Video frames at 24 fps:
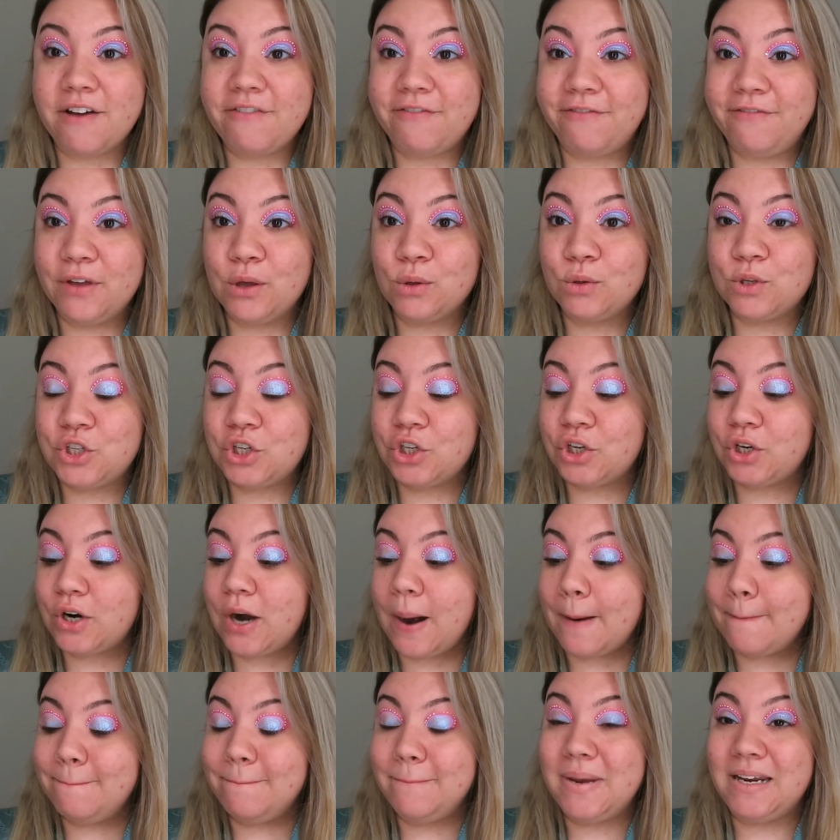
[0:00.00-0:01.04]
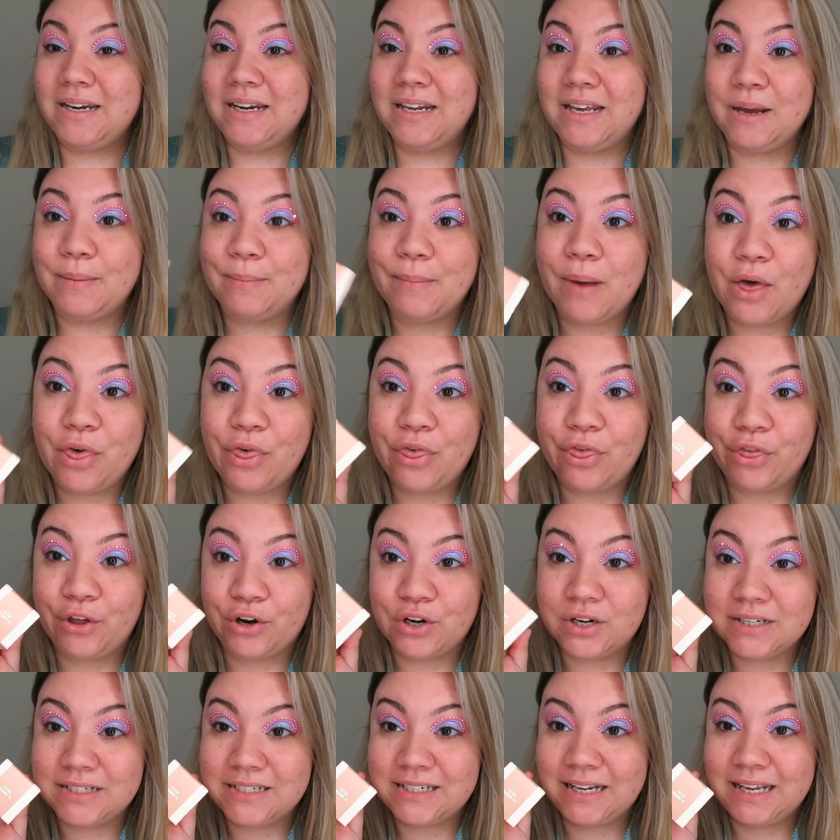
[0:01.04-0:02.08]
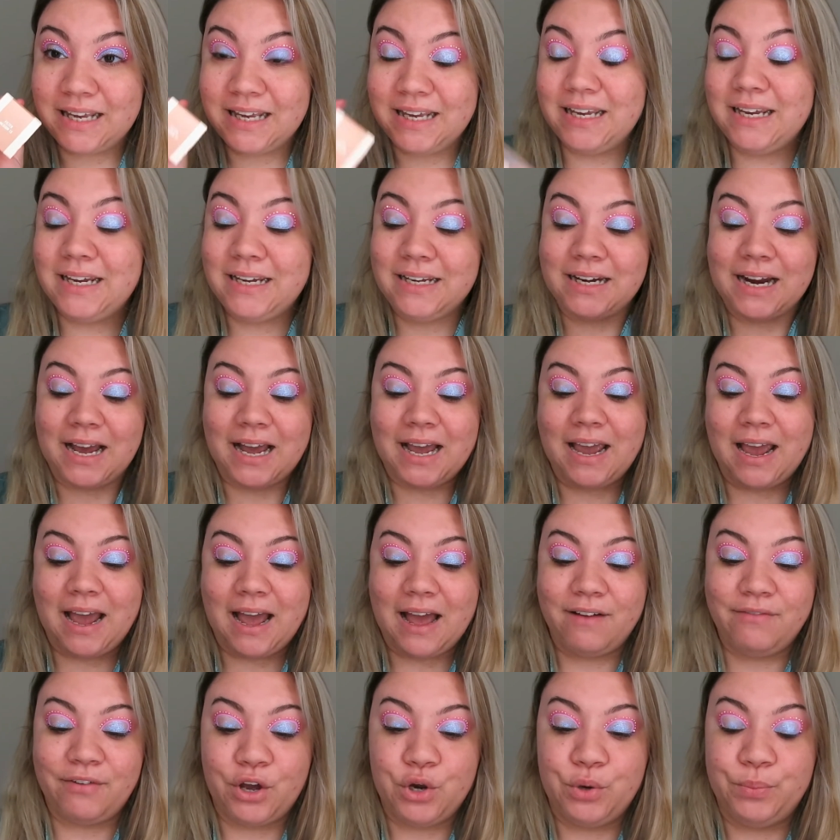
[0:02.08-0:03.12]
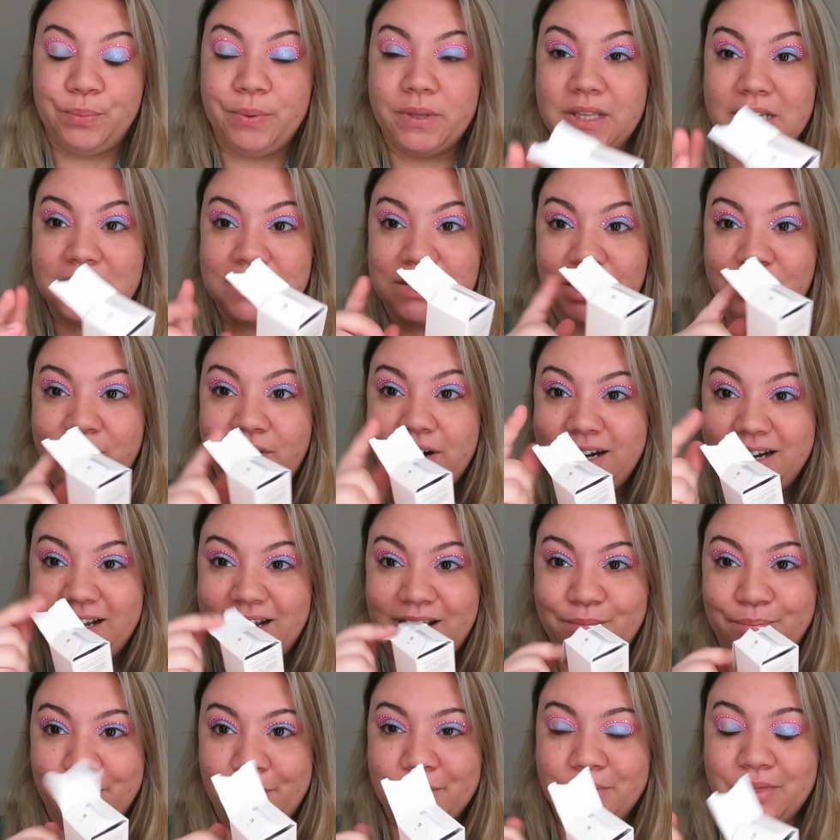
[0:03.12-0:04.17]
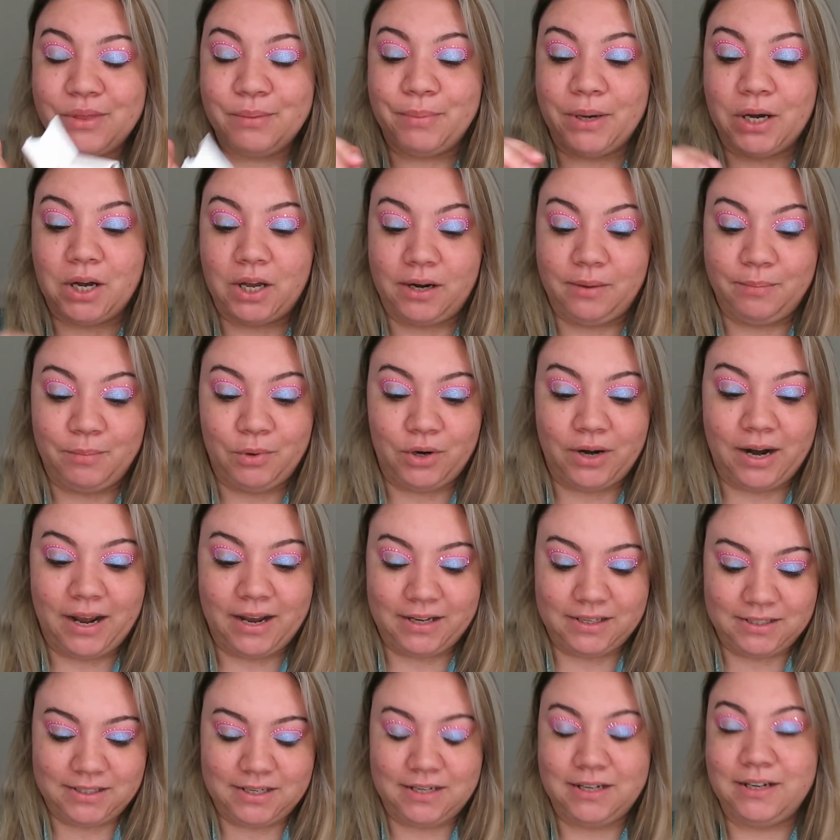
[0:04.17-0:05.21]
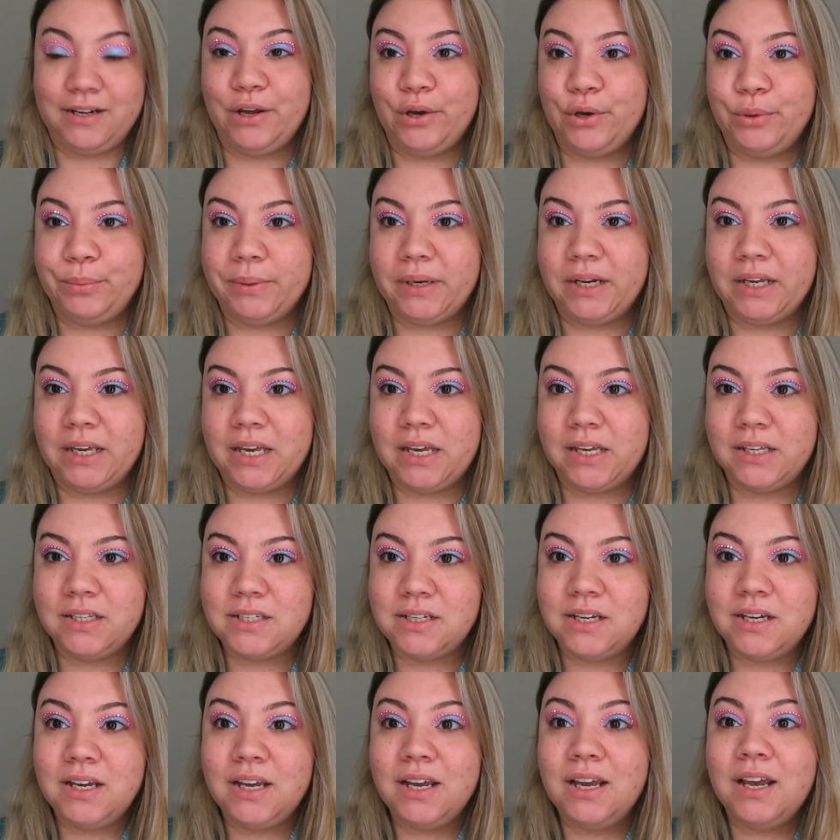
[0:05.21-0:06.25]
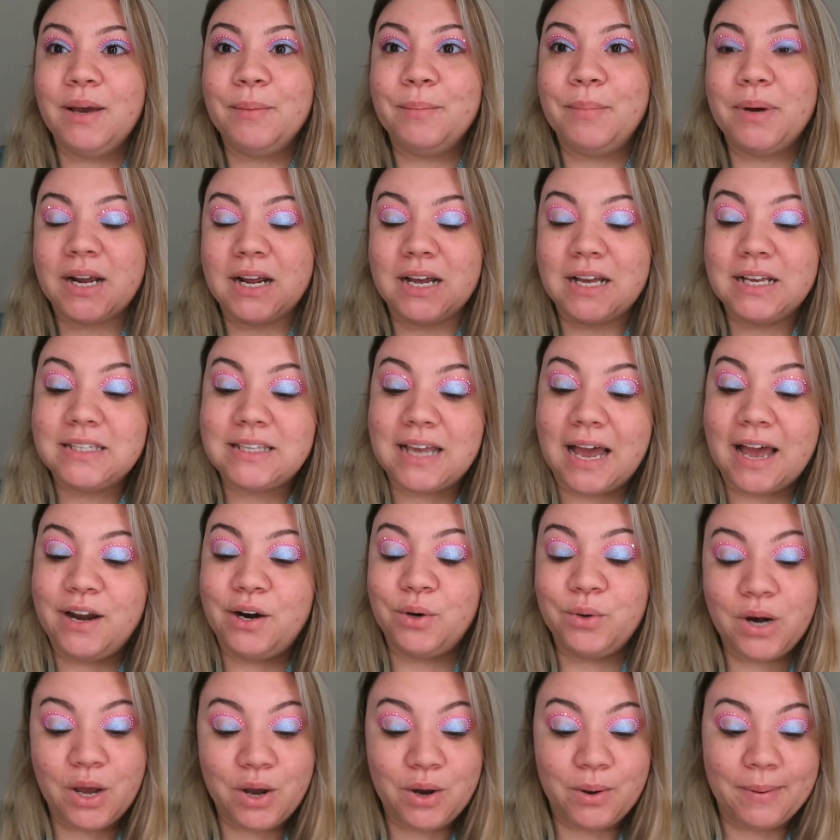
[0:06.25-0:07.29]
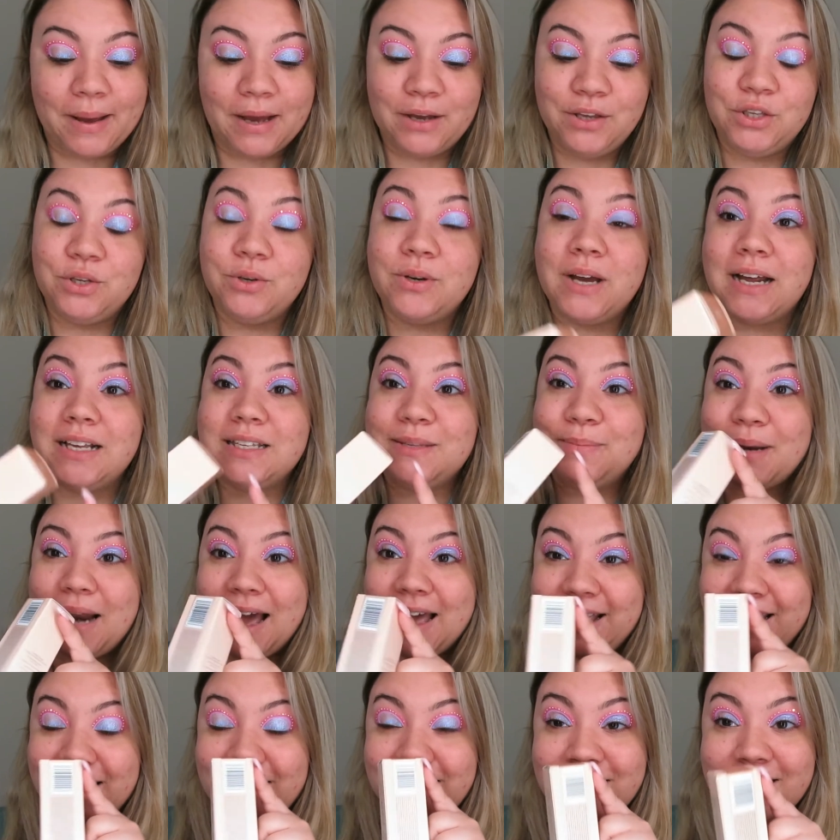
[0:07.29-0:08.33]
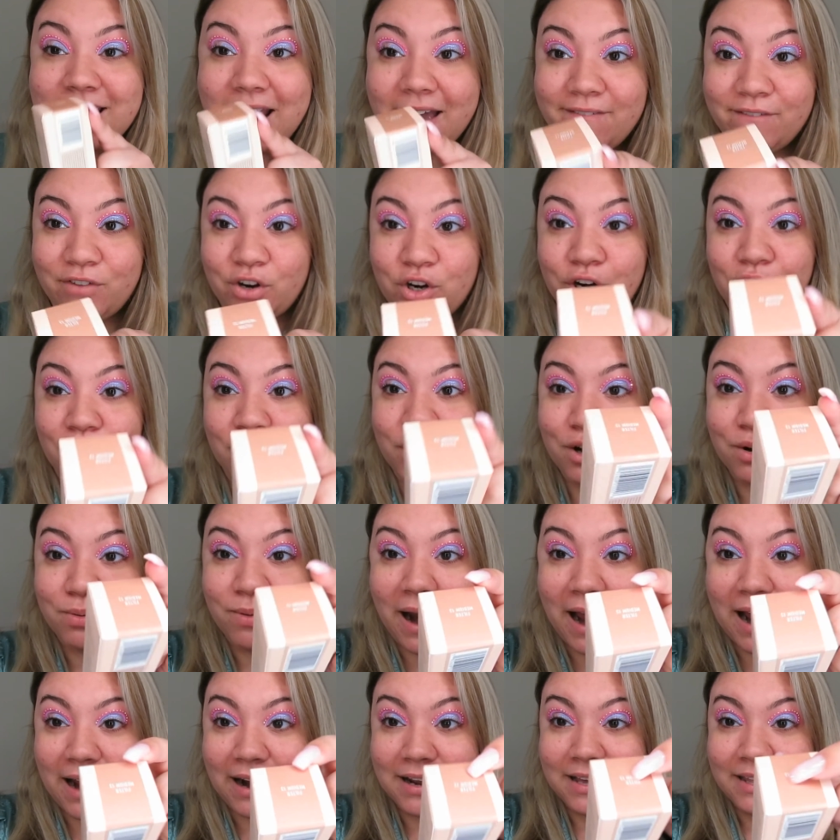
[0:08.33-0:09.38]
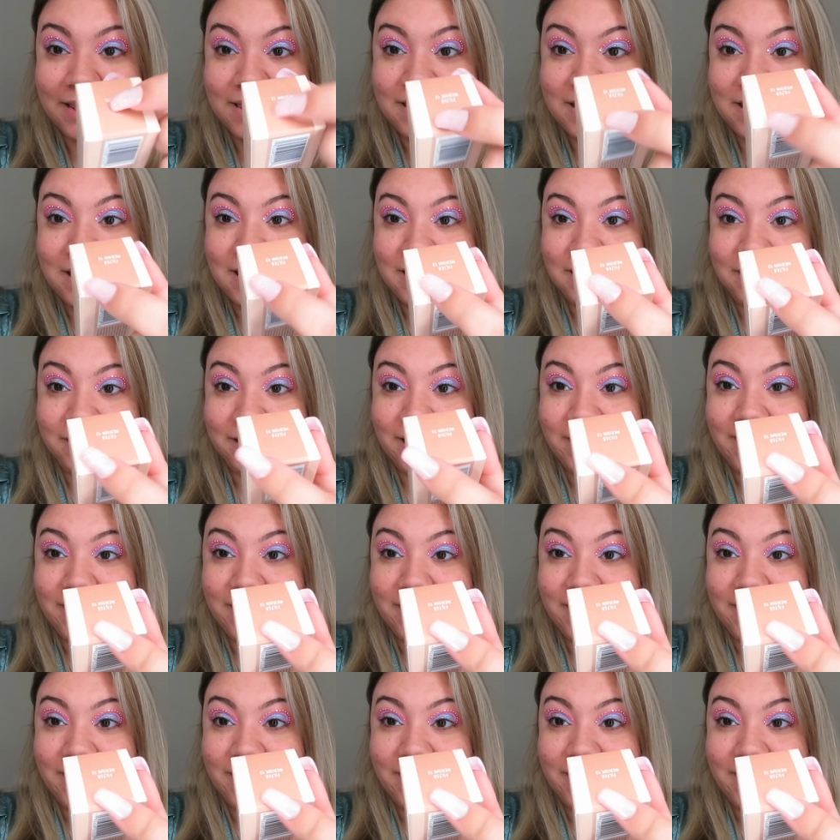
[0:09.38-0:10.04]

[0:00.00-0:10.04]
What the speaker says: Filter Medium 13. I have opened this already. I broke the bottom on accident opening it because I don't know about you guys, but I can never crack the